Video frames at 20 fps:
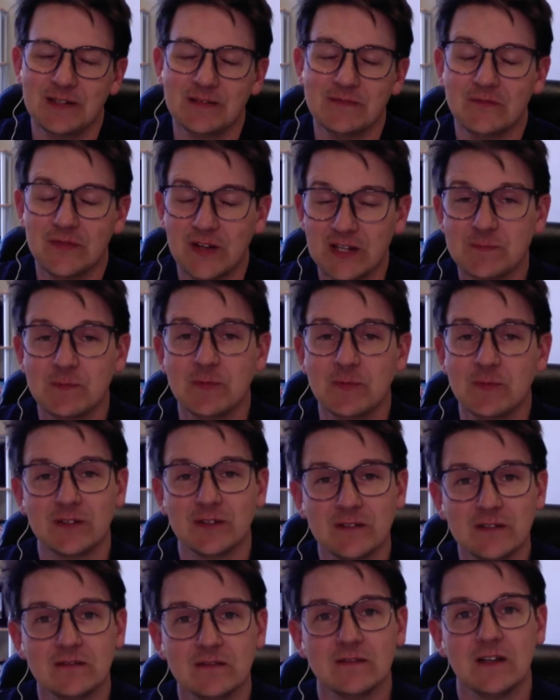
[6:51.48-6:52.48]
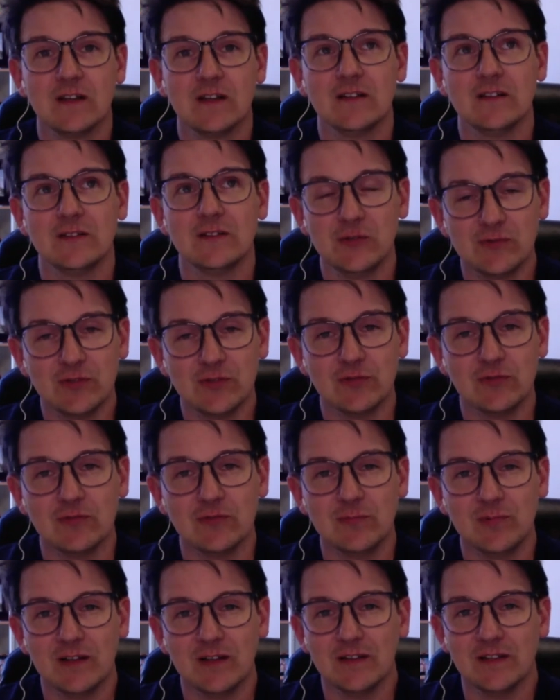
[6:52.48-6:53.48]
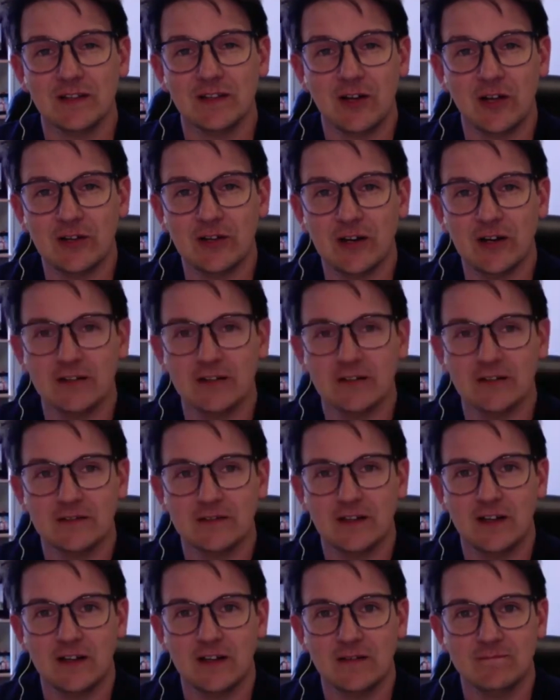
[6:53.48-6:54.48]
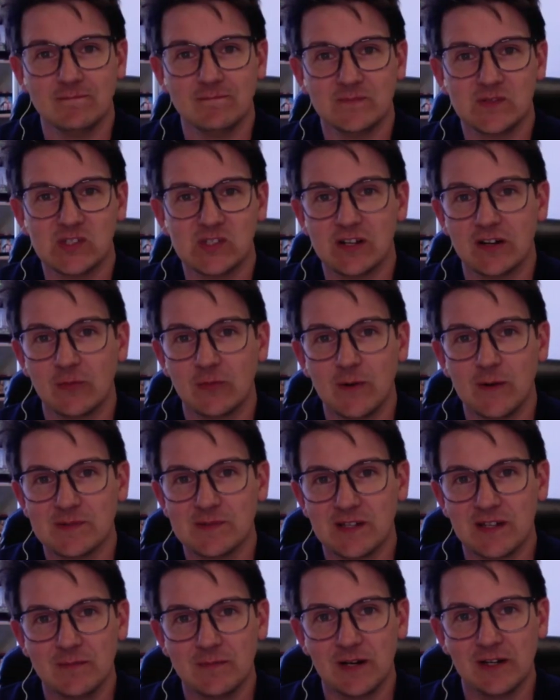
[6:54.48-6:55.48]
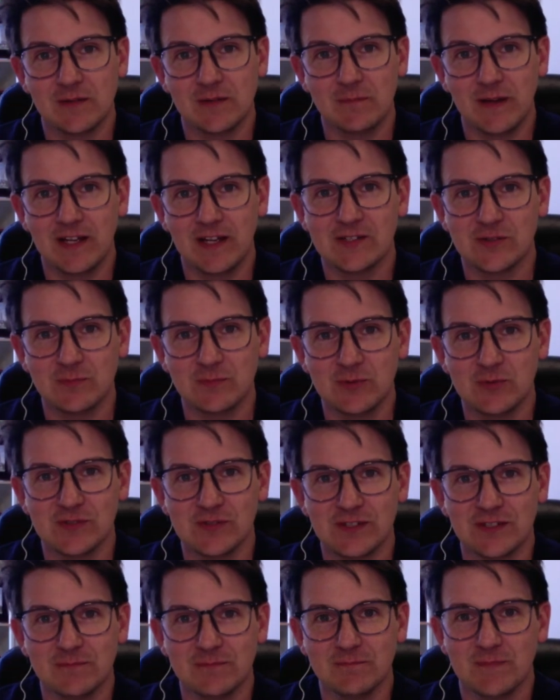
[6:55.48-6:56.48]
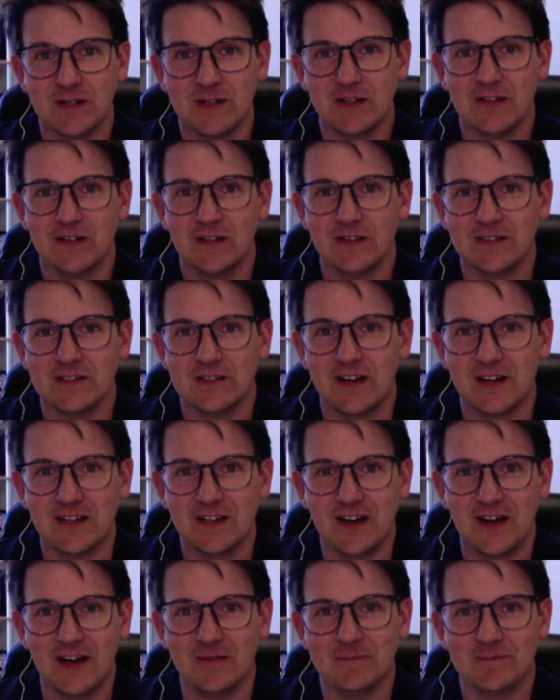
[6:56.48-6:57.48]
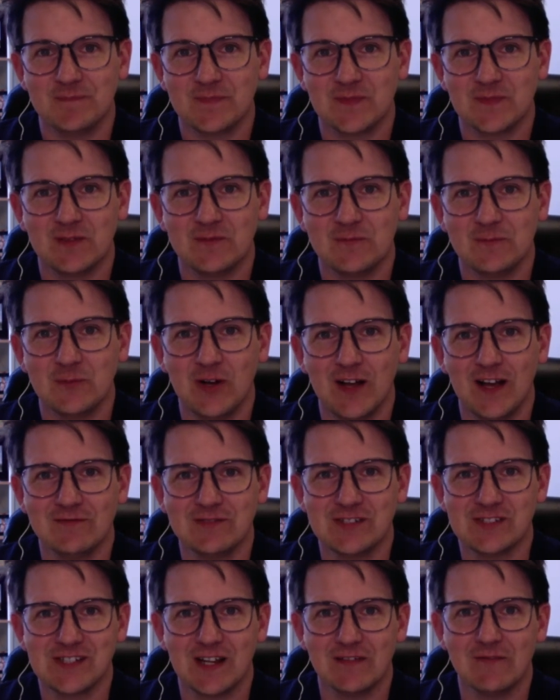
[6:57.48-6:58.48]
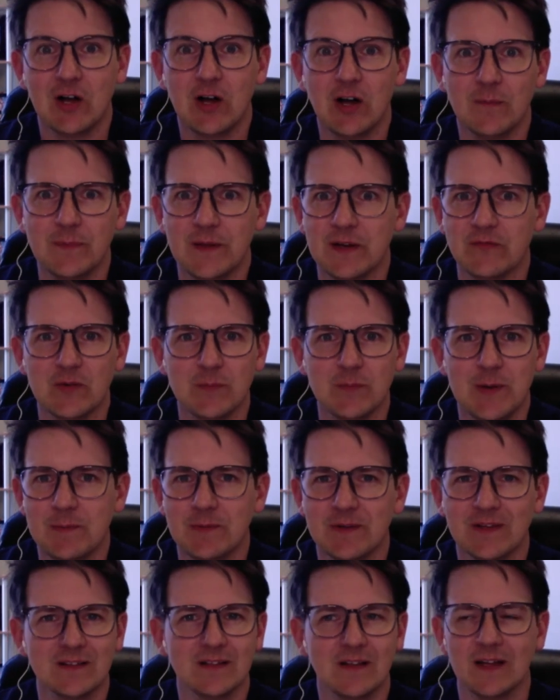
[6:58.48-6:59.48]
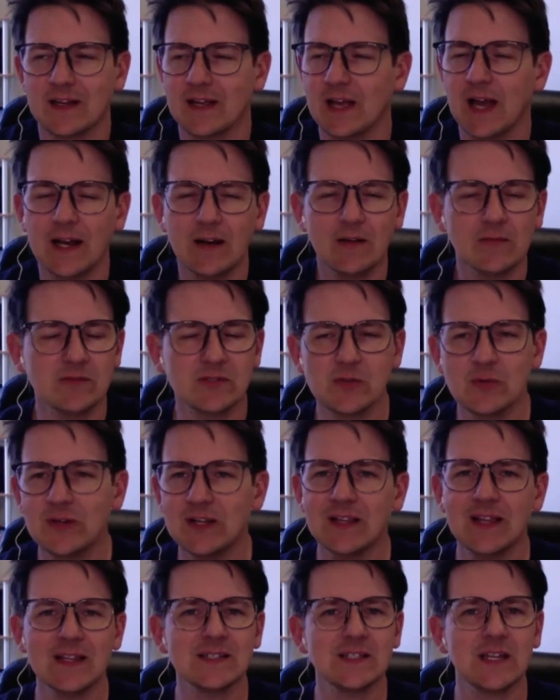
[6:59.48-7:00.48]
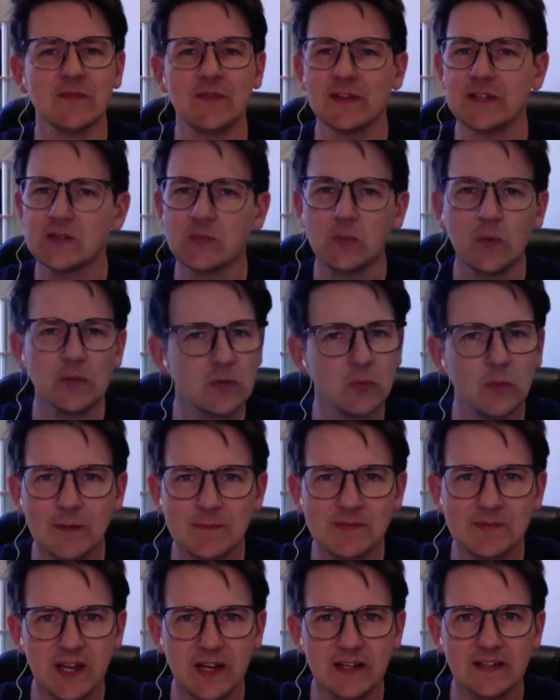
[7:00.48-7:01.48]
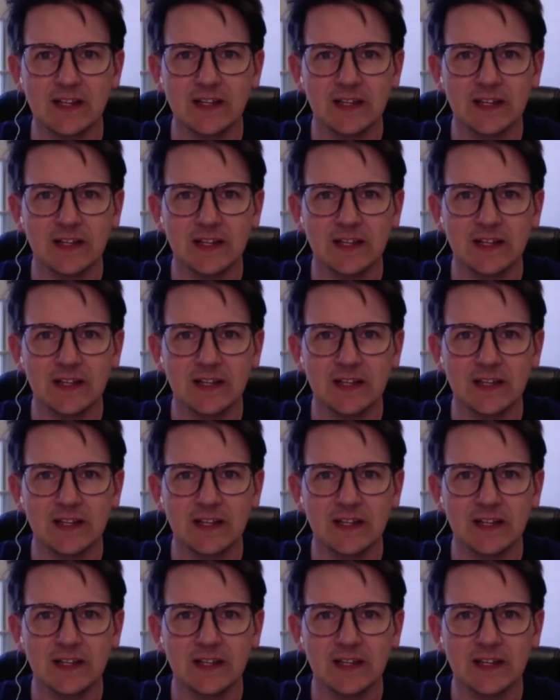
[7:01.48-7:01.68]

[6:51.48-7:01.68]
Facebook, YouTube, and then on our just on our website, American Banjo Museum.com. We'll have just kind of a hub there for people that like, I don't do any of that stuff. I just want the website. They can